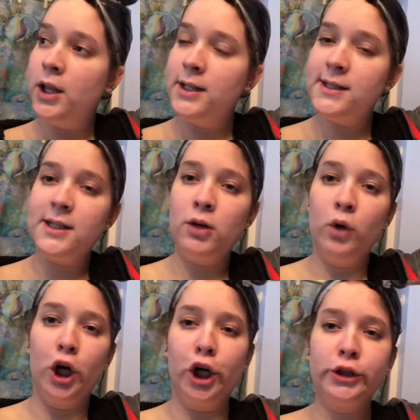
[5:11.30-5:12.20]
this didn't
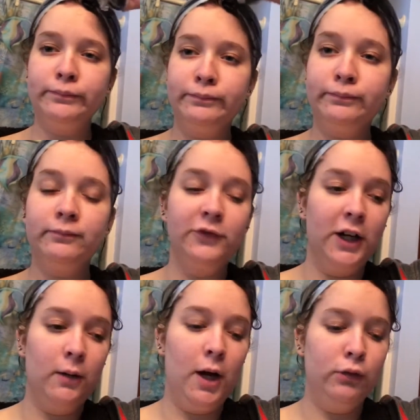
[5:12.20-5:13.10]
work
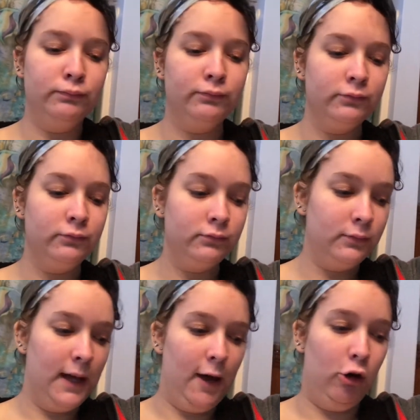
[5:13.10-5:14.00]
very well
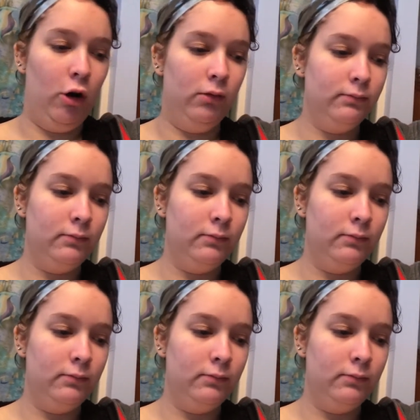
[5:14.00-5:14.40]
at all.